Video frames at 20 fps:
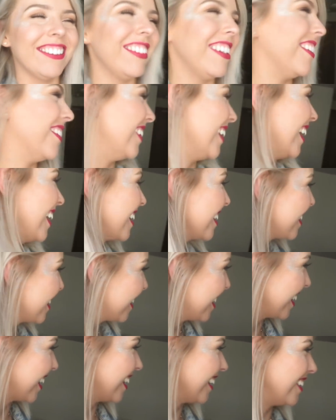thought you were like
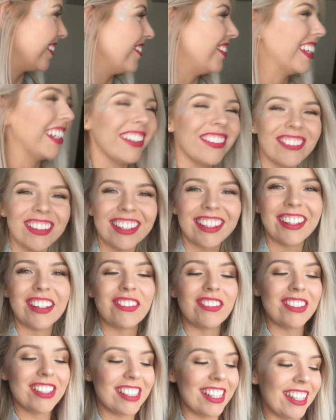sticking your middle finger
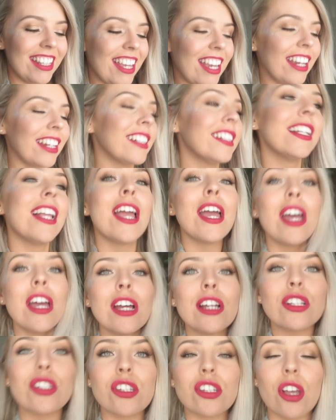no. or something.
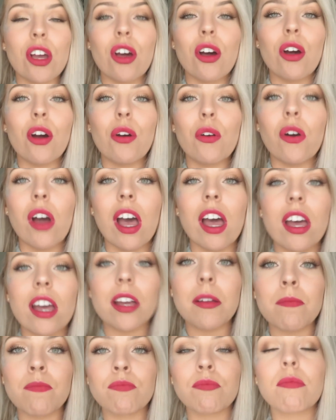So
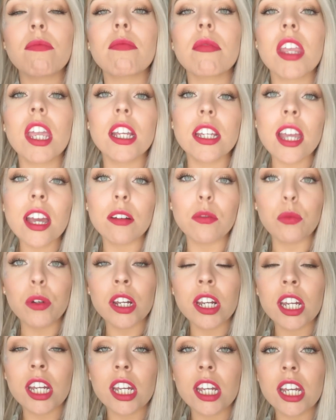um, yeah,
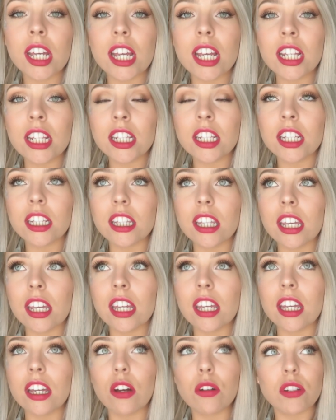we're in
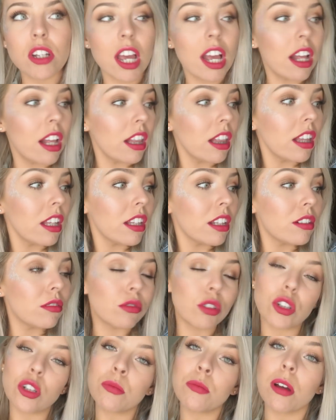the hotel
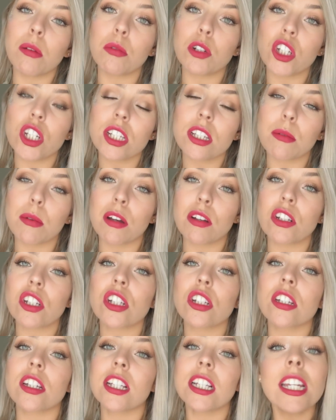room and we're just about
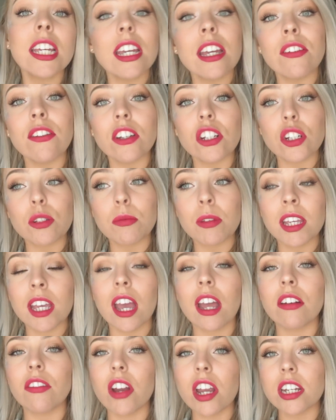to leave. I just been
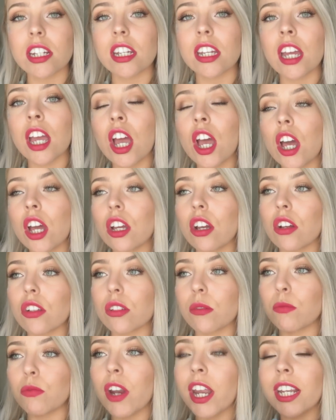getting ready,
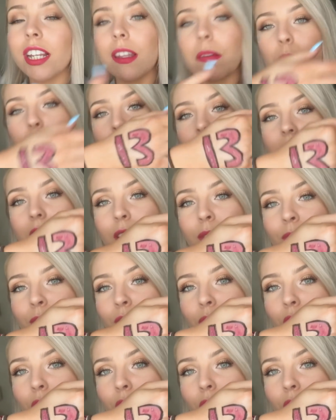got some red lippy